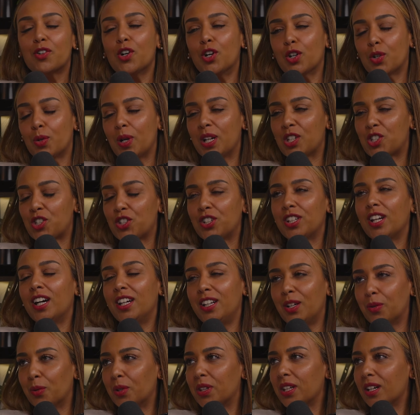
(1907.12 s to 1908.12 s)
I've got a question.
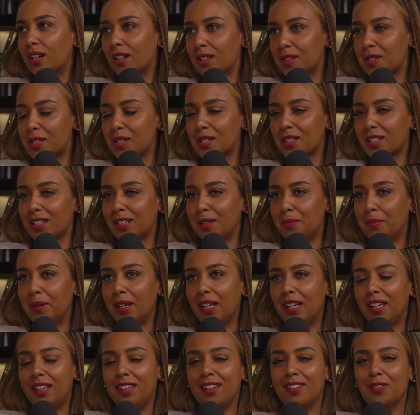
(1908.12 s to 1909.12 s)
I know what the answer is going to
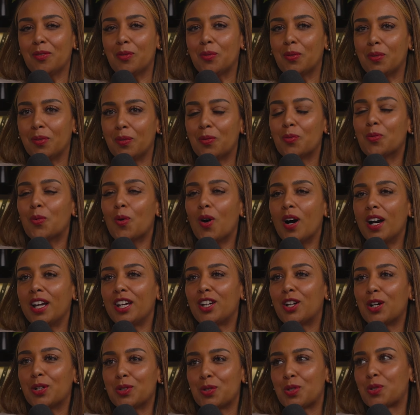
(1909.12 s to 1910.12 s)
be.
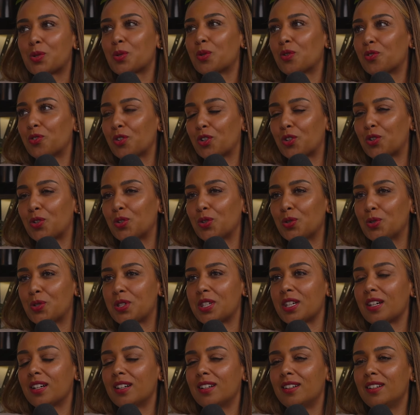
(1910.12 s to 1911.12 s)
Why go to a
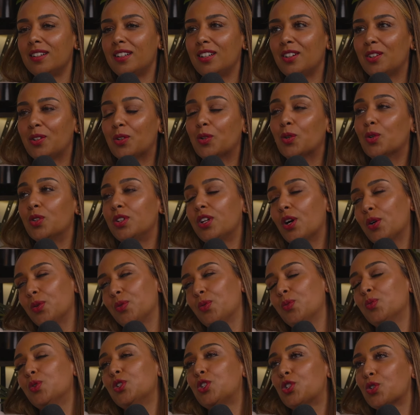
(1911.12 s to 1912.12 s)
recruiter? Or
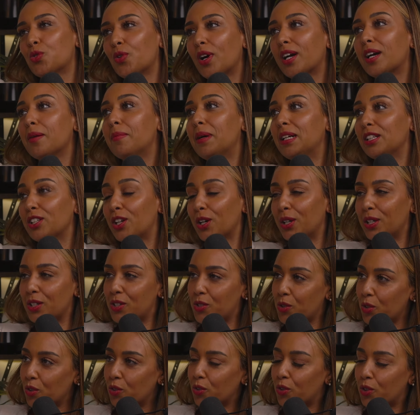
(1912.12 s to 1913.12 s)
no, would you recommend
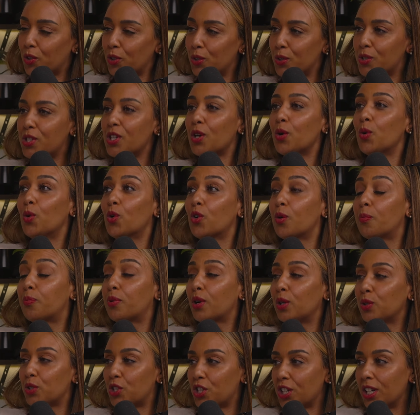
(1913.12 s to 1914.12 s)
going to a recruiter or
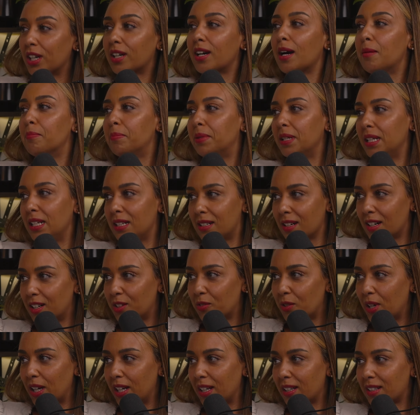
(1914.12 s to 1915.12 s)
approaching a company
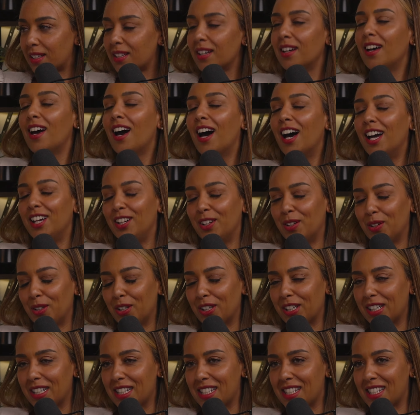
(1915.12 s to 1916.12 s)
direct? I know
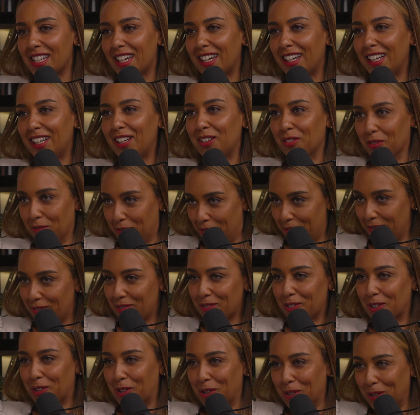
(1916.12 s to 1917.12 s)
you're going to say
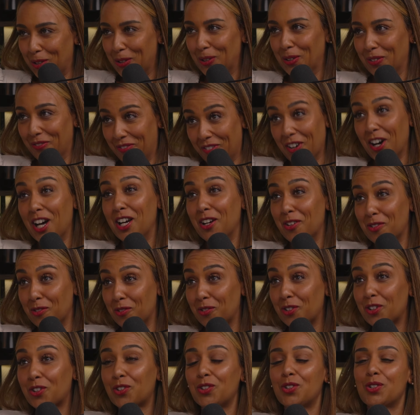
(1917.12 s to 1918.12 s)
via a
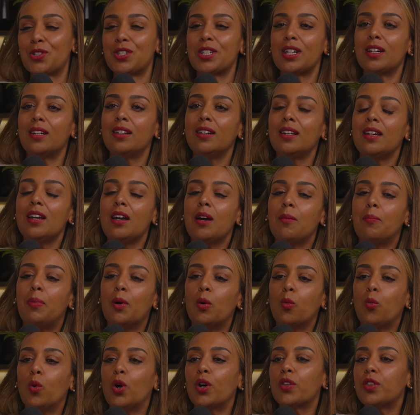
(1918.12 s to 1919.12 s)
recruiter,
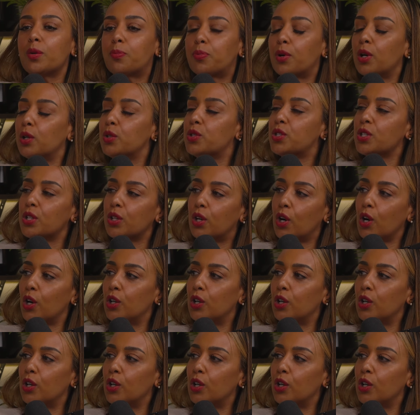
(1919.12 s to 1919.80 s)
but what are the pros and